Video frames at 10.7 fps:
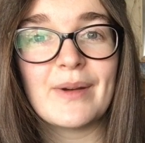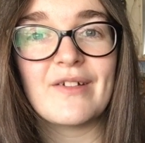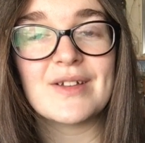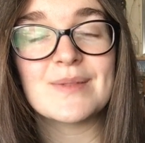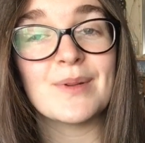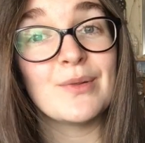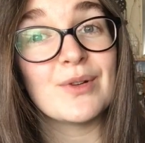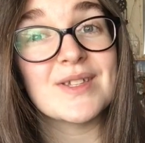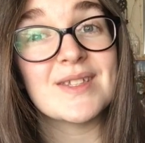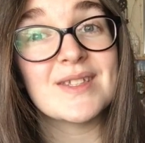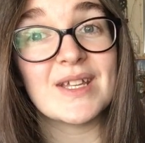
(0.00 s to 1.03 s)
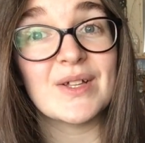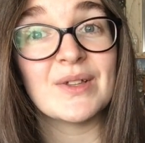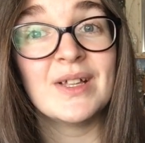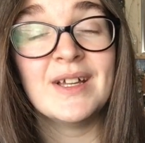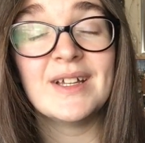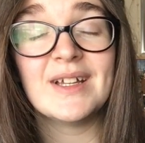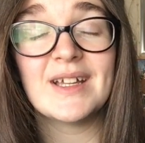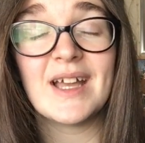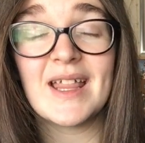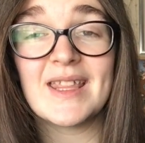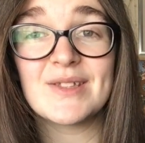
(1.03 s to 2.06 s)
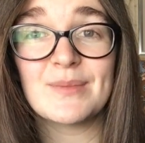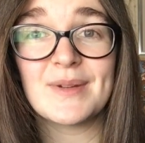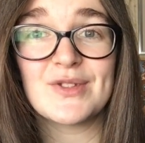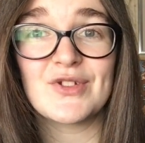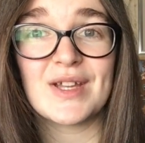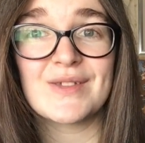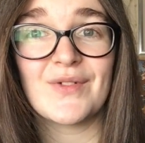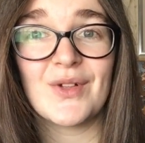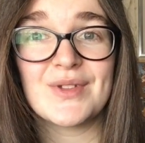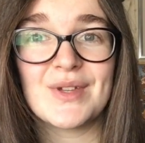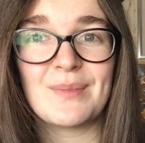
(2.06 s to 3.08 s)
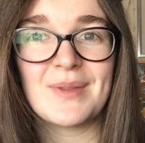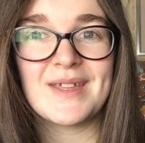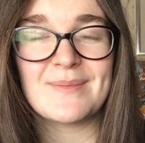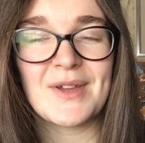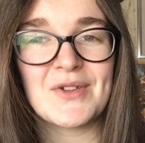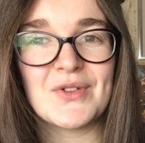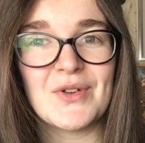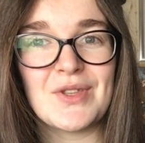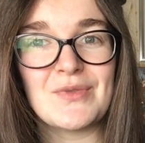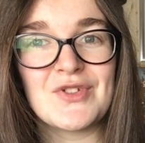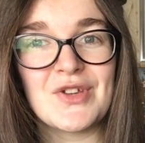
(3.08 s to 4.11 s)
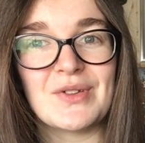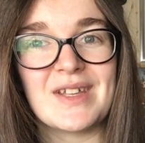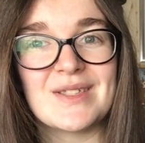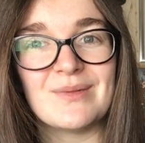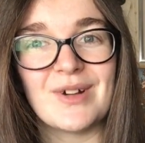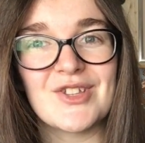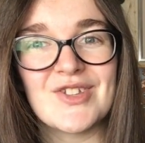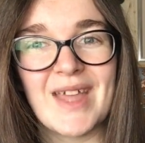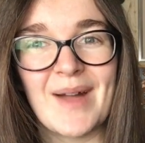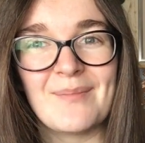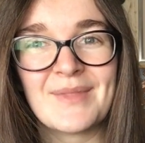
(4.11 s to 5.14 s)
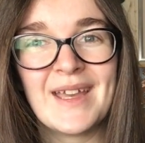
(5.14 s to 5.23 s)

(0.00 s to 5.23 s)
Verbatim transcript: Paris, but it was still a little bit stressful, so please make sure you tune in to watch that.